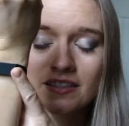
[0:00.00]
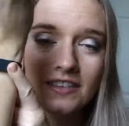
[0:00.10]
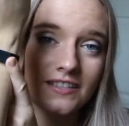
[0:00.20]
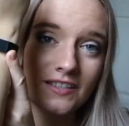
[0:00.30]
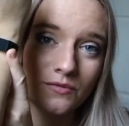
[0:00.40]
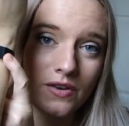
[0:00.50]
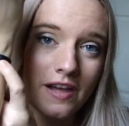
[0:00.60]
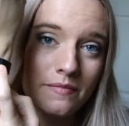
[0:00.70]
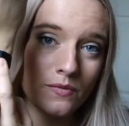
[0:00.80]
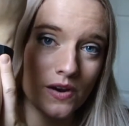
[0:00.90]
This is what
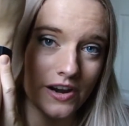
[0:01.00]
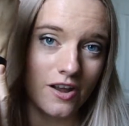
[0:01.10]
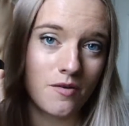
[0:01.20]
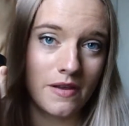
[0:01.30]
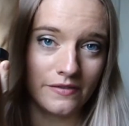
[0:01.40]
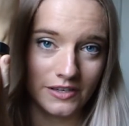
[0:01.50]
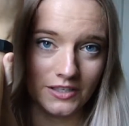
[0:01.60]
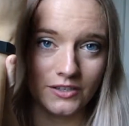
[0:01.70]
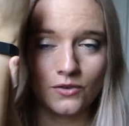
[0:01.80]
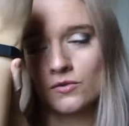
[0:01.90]
I've been wearing on my wrist
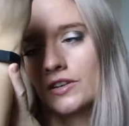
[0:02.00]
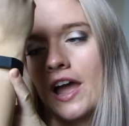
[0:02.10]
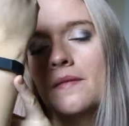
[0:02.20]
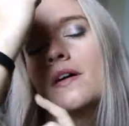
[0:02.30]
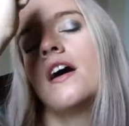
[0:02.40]
this whole time.